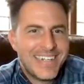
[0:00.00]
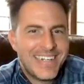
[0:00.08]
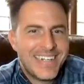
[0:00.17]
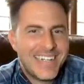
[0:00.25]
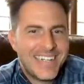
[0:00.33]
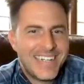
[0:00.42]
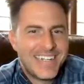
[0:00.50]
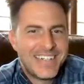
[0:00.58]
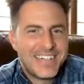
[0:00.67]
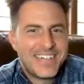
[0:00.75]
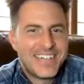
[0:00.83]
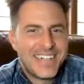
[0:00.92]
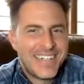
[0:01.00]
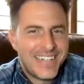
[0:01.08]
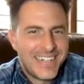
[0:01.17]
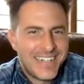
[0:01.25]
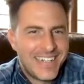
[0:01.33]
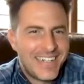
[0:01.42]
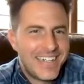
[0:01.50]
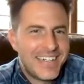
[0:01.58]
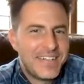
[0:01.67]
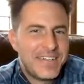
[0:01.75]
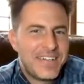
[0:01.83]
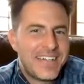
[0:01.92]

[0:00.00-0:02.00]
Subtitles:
(not speaking)